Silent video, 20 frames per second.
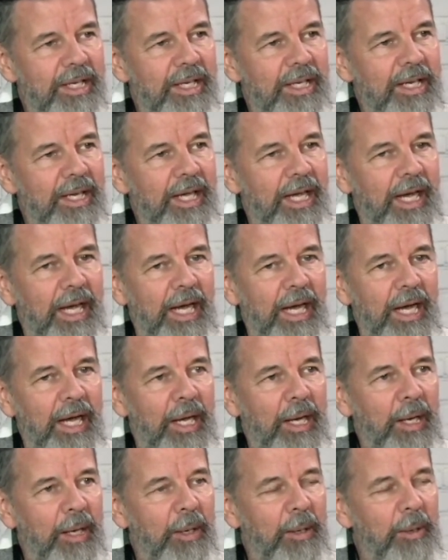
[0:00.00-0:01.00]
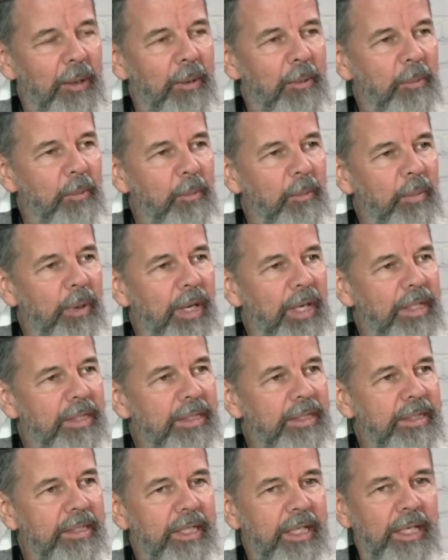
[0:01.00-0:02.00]
But
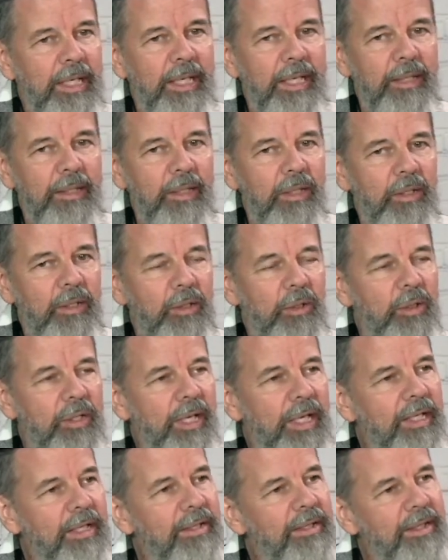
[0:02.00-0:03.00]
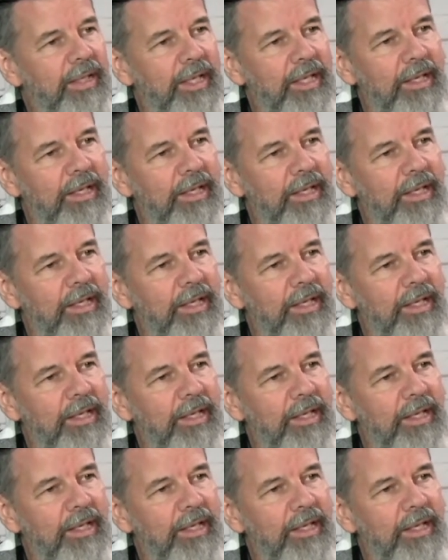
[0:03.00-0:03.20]
could anything have